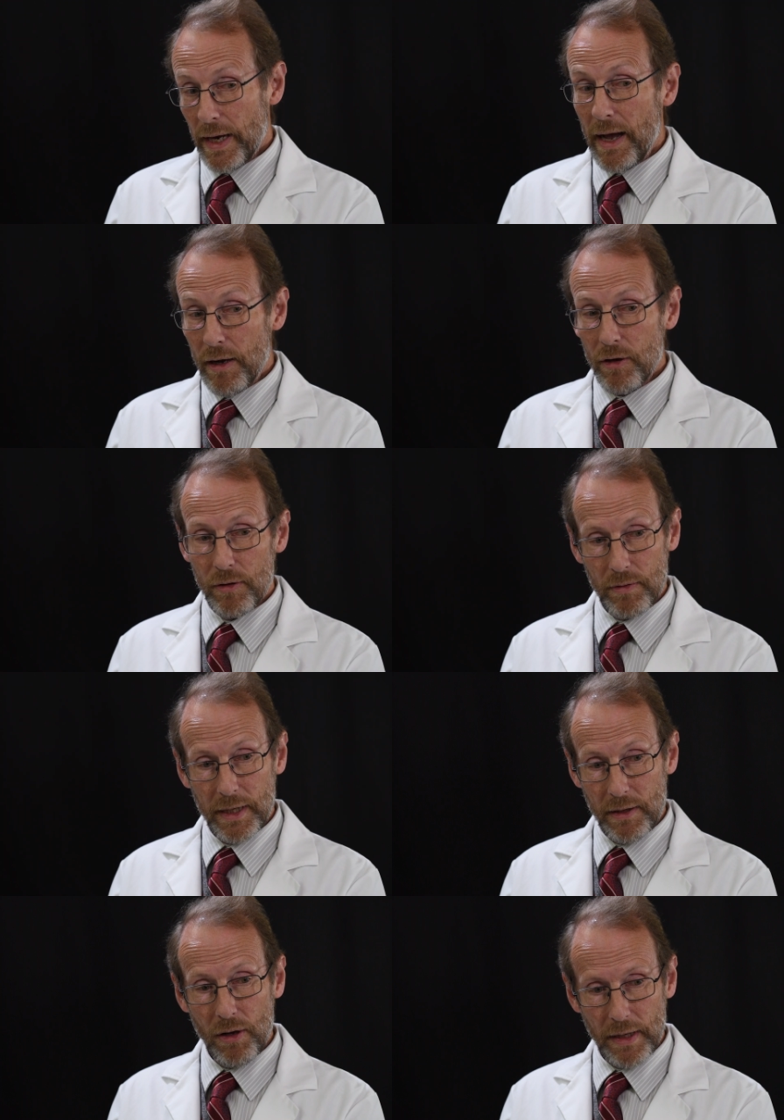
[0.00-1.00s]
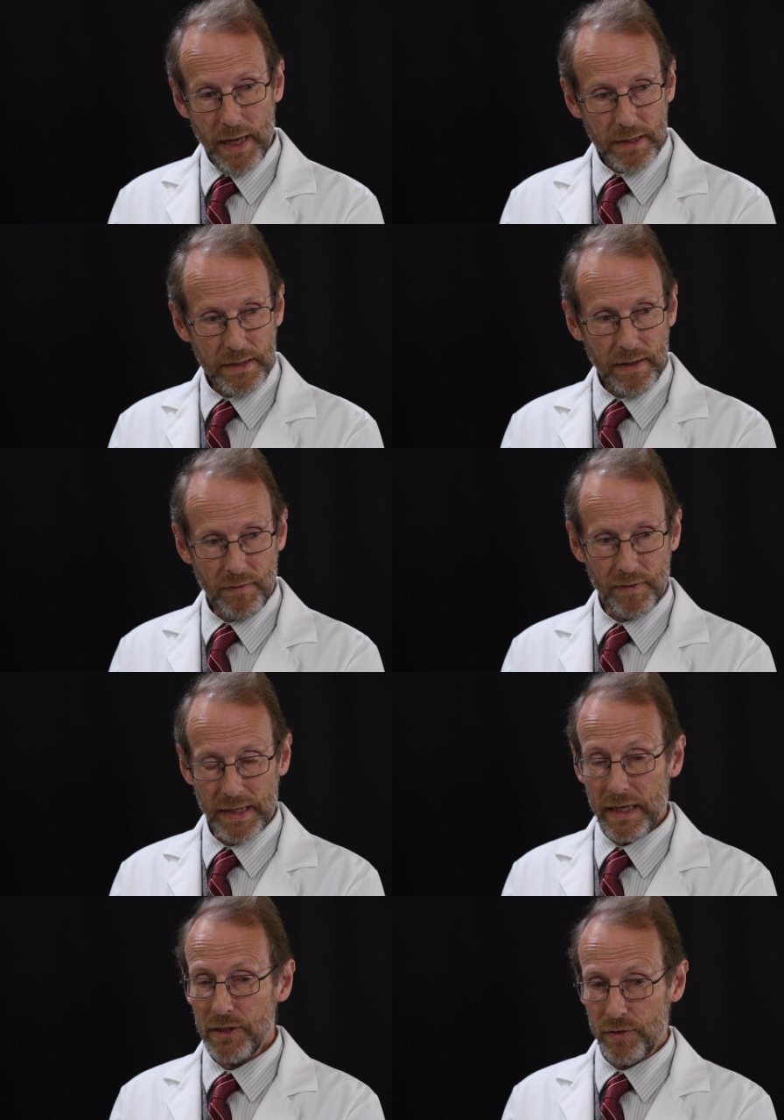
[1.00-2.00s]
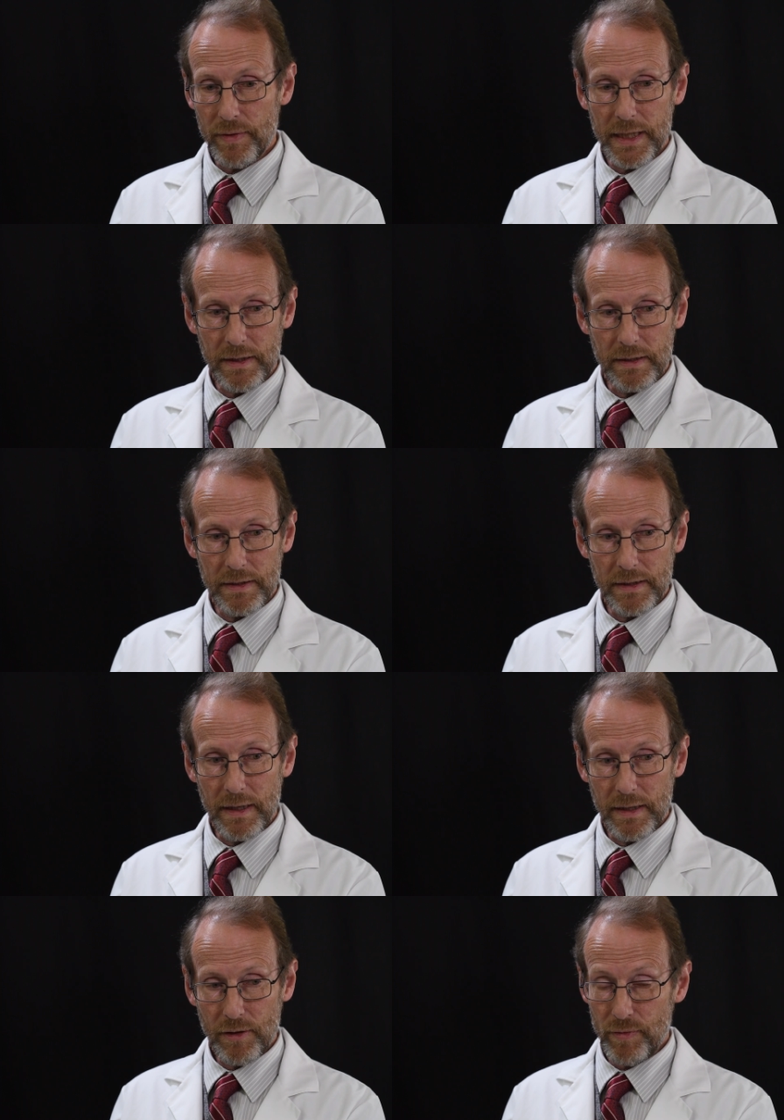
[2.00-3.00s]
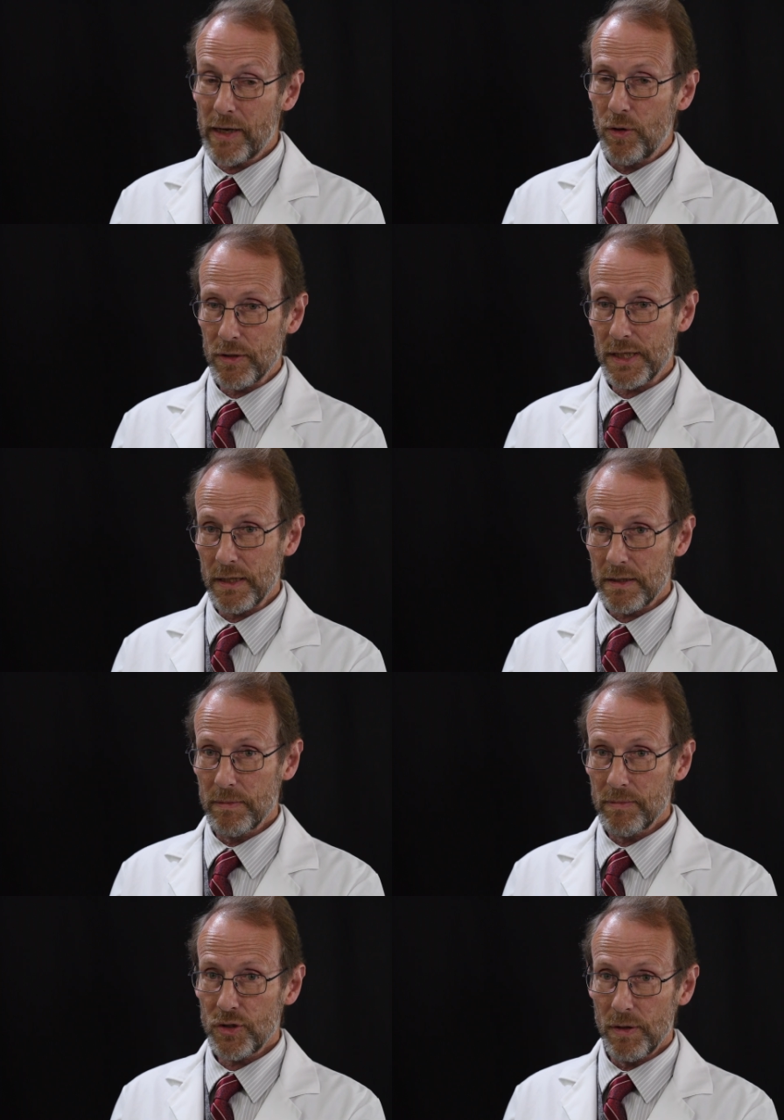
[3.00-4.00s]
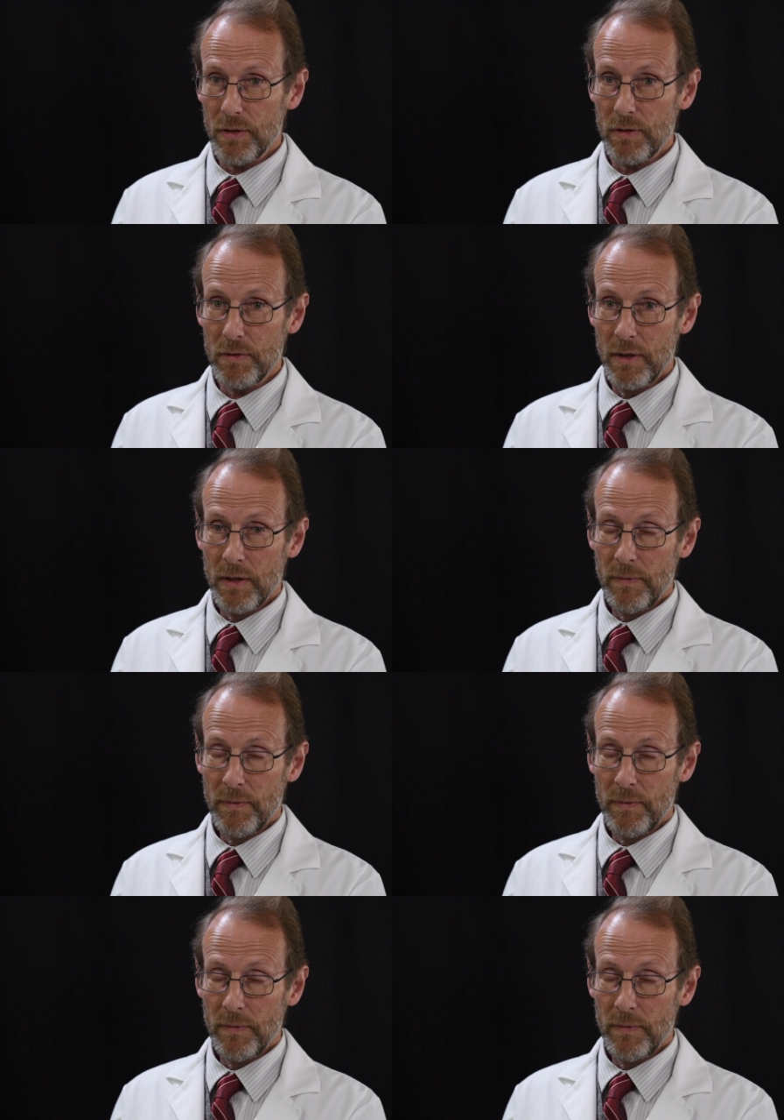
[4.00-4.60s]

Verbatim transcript: now, at long last, have an integrated uh, record system, so